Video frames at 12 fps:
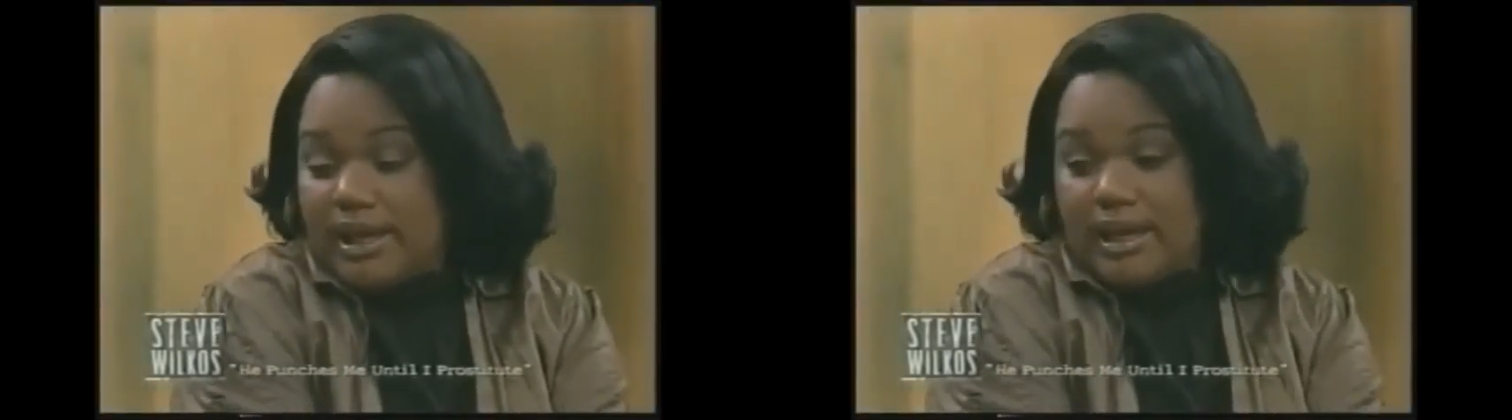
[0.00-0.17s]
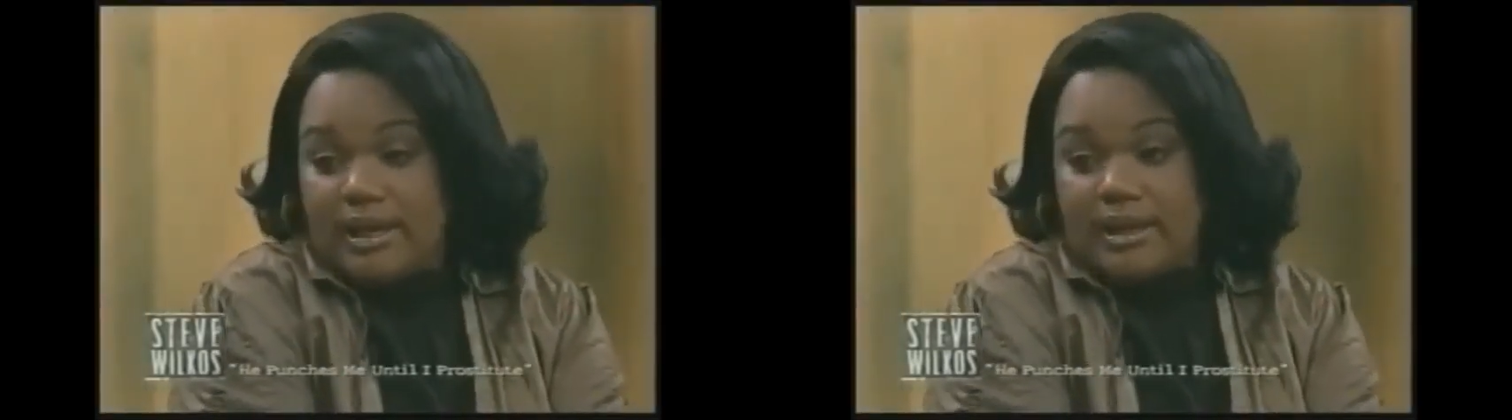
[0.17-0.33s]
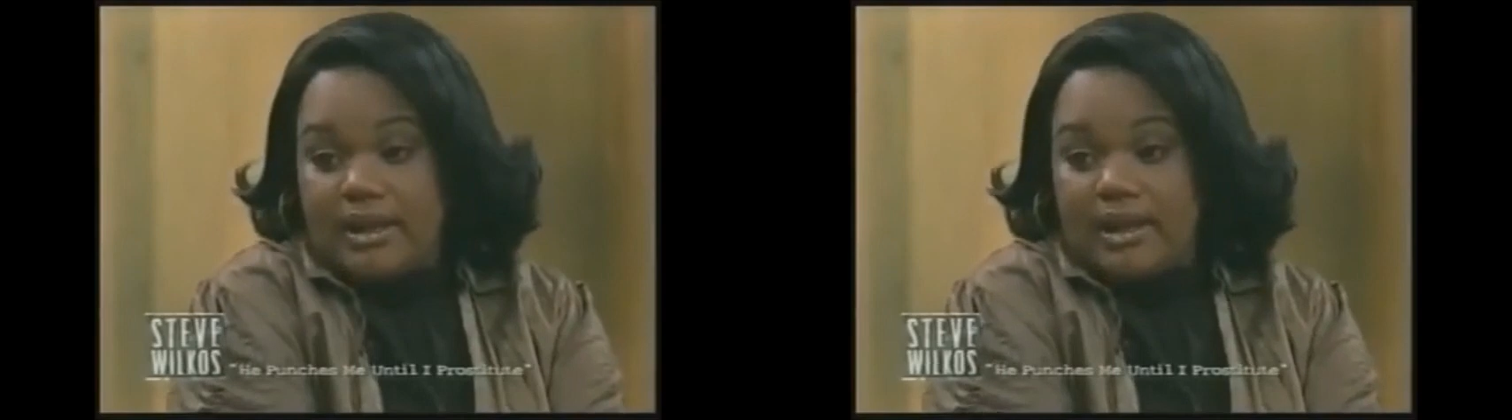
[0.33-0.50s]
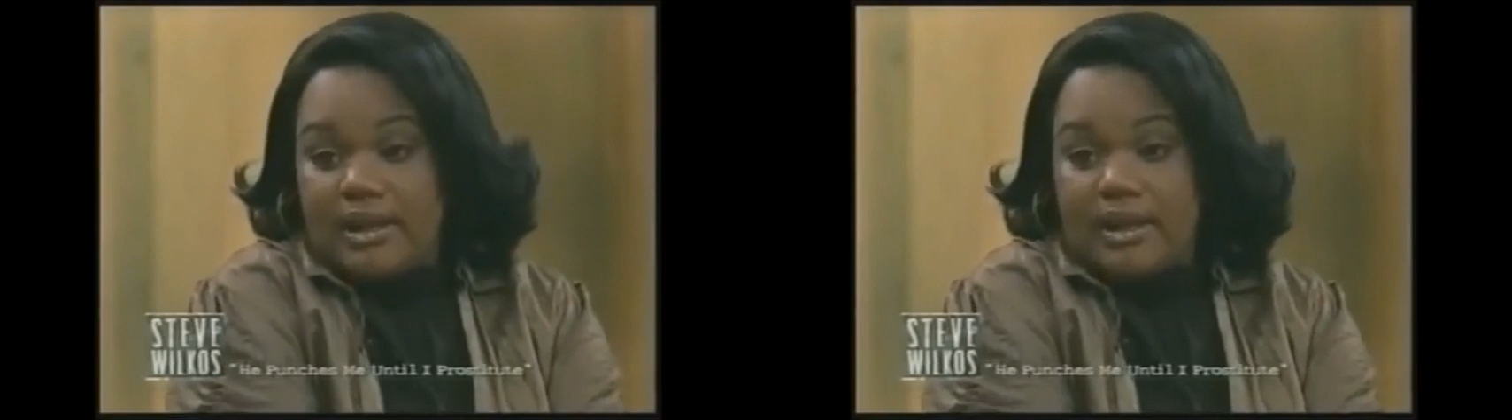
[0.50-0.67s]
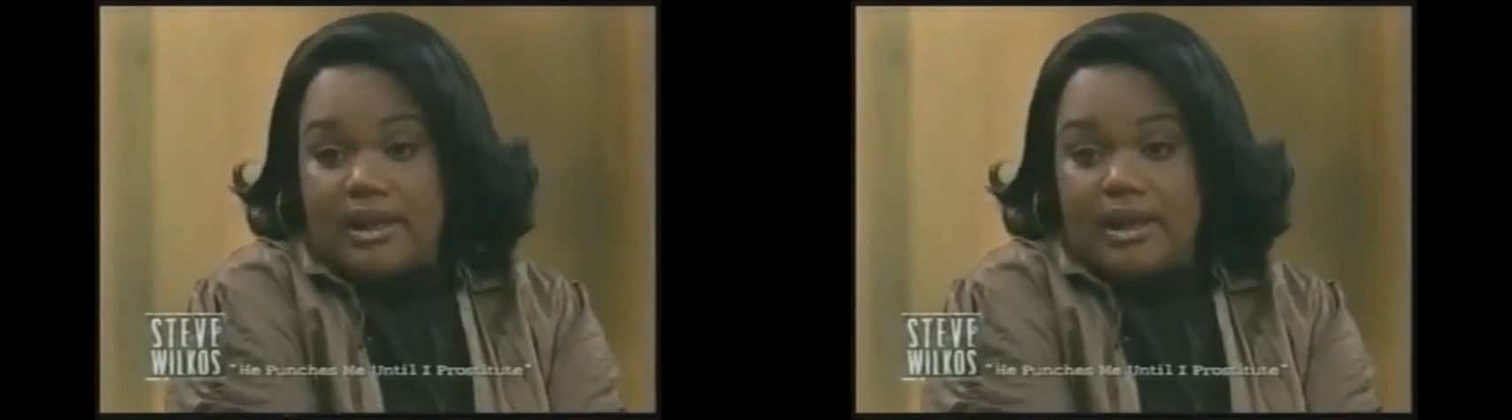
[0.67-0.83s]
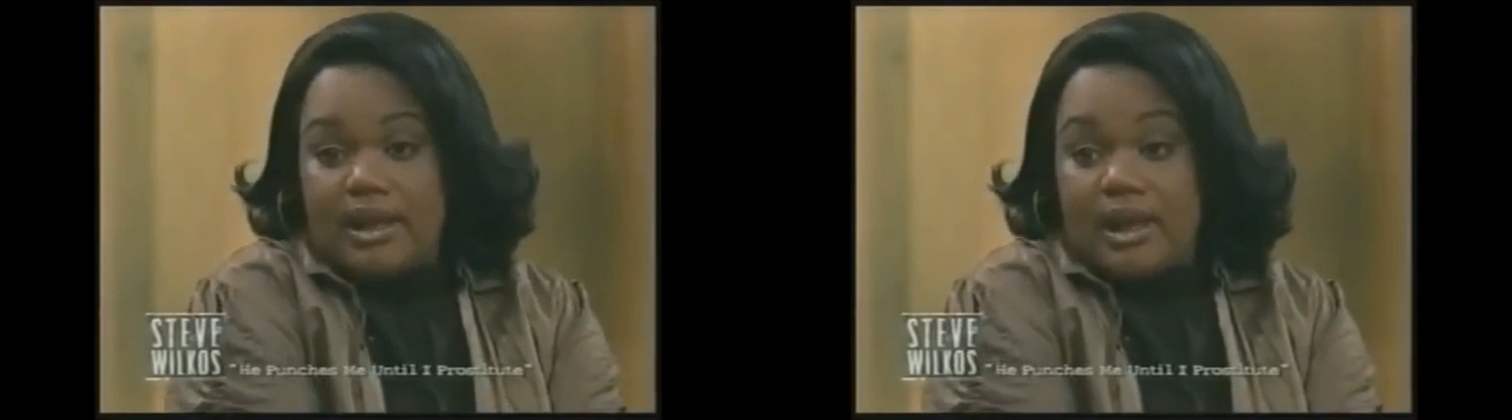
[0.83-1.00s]
And
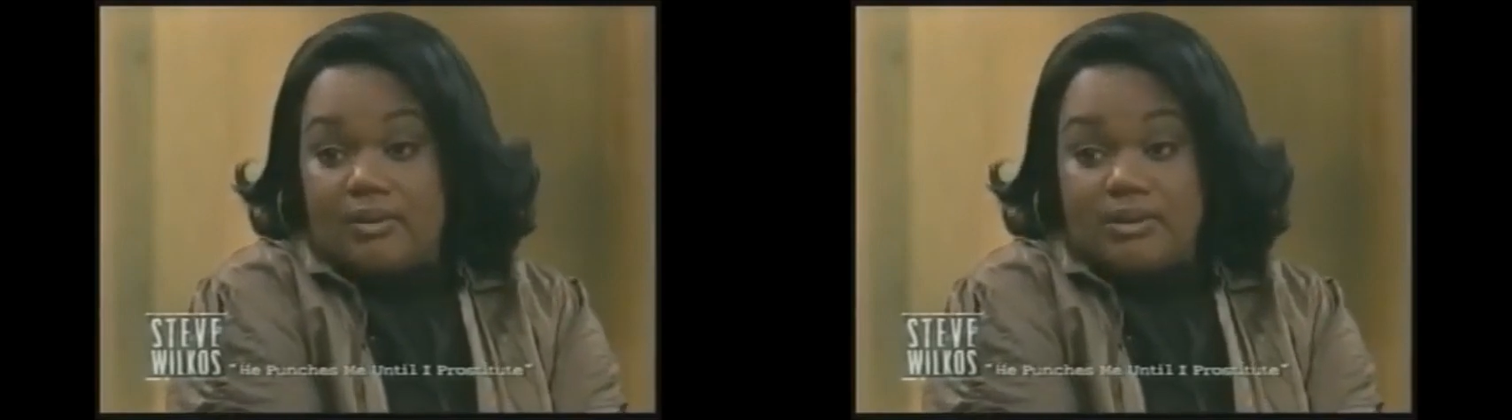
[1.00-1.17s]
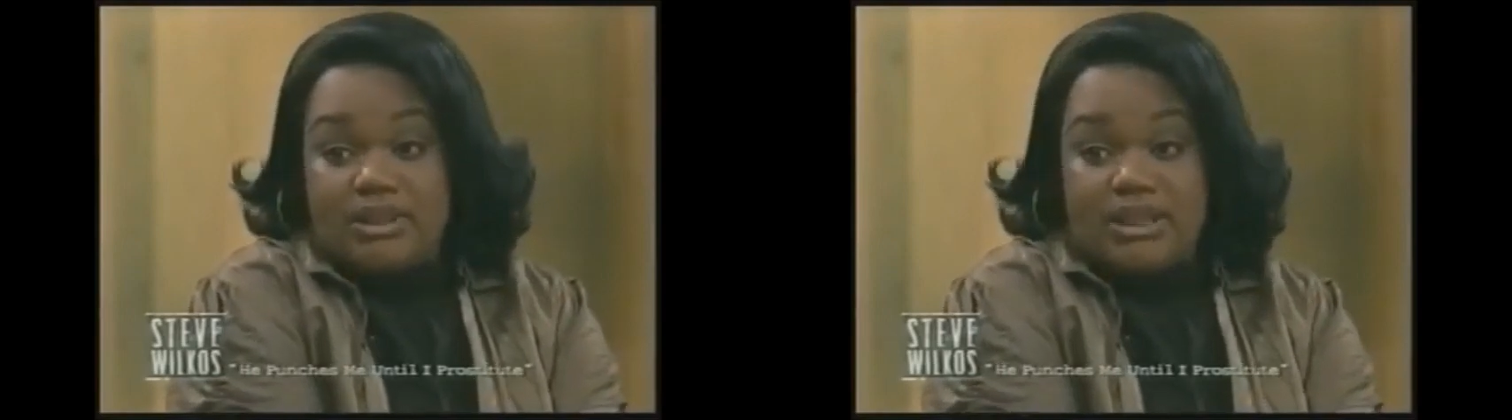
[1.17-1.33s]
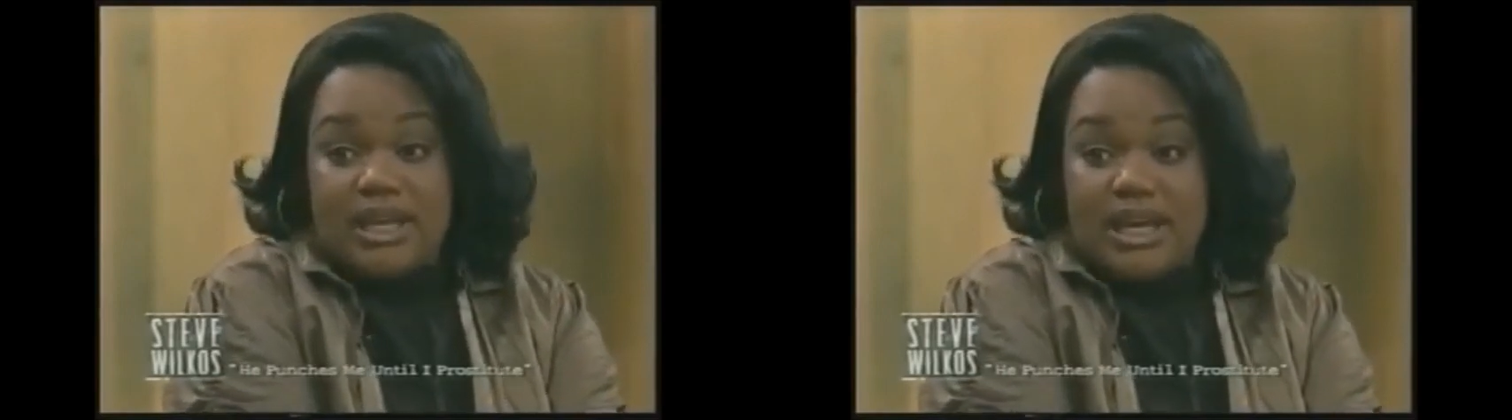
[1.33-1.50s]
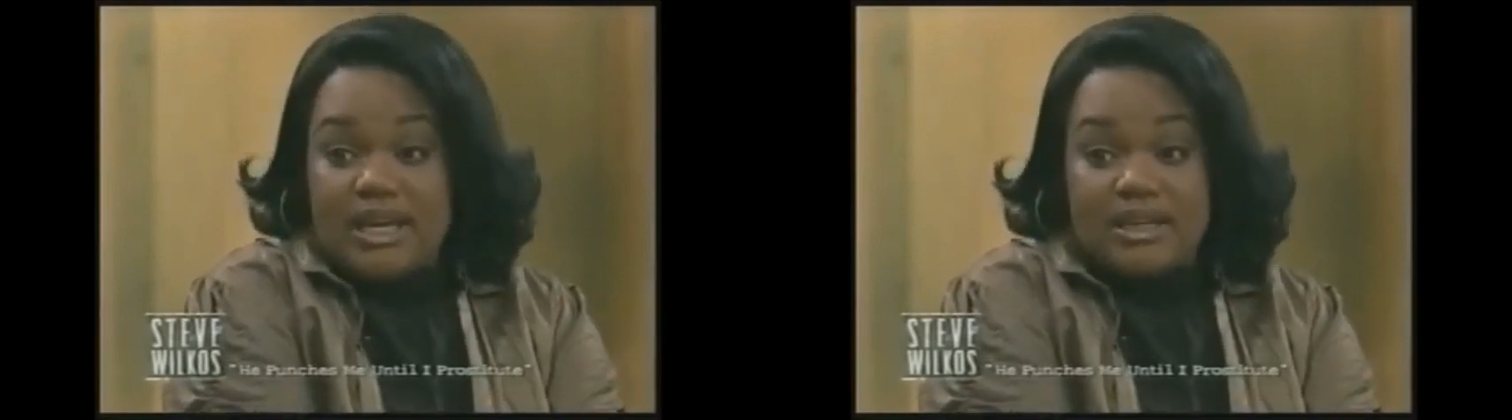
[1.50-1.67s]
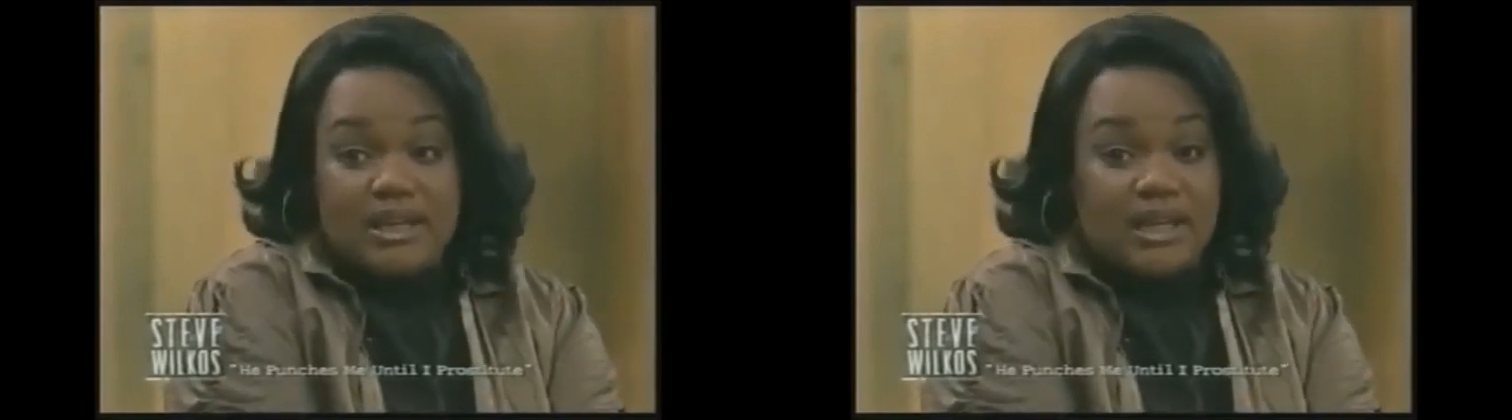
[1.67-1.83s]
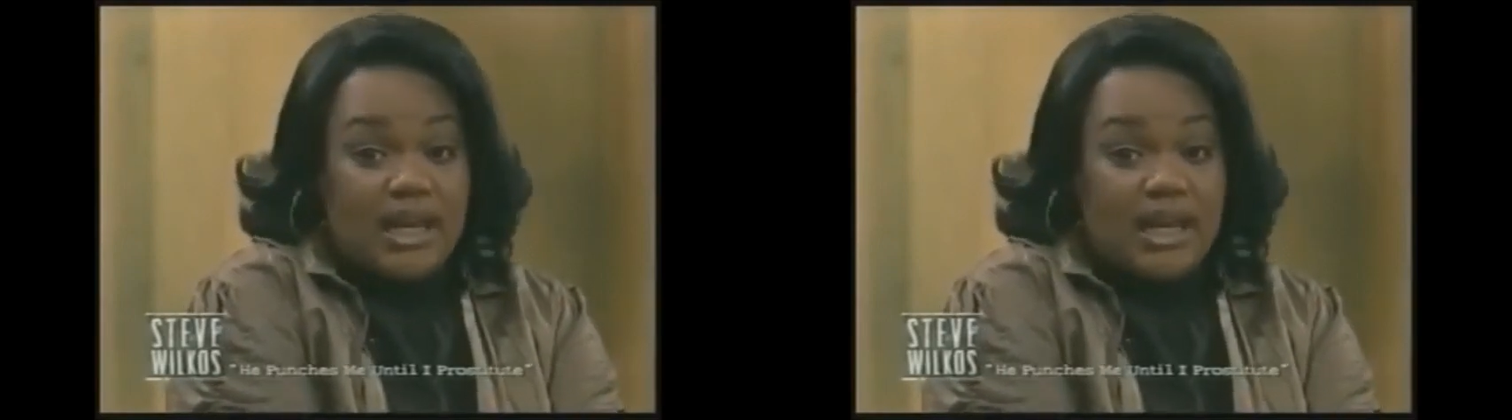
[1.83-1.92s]
I was scared.